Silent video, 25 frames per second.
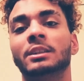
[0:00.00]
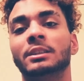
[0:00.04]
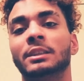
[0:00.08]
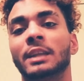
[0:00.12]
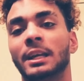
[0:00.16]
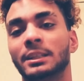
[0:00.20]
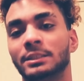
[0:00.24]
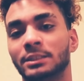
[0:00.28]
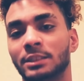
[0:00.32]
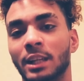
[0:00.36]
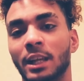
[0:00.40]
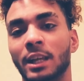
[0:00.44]

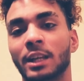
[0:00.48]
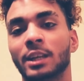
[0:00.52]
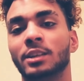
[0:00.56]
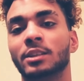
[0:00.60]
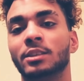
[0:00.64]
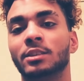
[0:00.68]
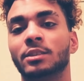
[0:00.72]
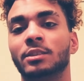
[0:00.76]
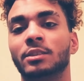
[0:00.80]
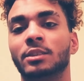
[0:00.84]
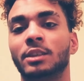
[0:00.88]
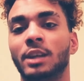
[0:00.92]
that's like
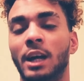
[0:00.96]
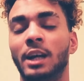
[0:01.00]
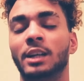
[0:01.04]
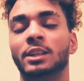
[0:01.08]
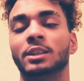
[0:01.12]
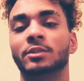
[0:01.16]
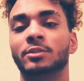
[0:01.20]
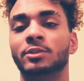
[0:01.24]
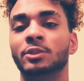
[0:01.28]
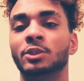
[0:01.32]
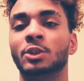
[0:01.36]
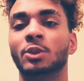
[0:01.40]
kind
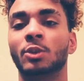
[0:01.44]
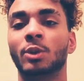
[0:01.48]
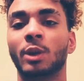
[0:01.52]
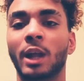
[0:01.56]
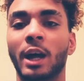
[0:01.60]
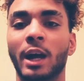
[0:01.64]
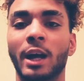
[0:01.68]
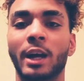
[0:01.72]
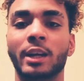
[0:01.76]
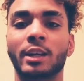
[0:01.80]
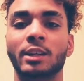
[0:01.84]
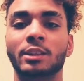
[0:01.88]
of, you know,
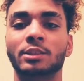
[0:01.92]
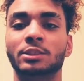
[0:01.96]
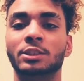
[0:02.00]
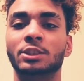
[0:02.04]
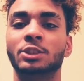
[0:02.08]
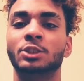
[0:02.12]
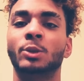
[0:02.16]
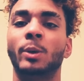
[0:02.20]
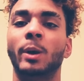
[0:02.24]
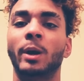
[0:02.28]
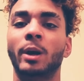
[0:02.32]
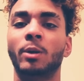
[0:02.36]
lying
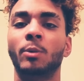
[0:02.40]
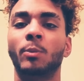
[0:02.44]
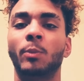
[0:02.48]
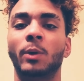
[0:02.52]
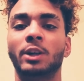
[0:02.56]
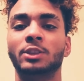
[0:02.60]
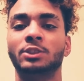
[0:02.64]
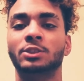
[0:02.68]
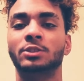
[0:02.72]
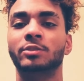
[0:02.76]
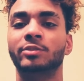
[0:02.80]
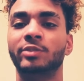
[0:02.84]
just so I could
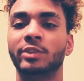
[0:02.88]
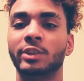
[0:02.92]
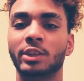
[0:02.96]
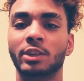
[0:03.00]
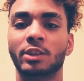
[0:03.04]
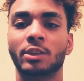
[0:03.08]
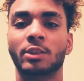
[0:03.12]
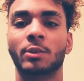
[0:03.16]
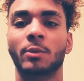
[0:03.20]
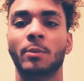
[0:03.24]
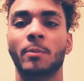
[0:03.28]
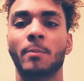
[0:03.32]
watch your
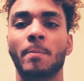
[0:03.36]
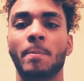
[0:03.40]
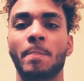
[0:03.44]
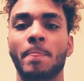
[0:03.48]
video.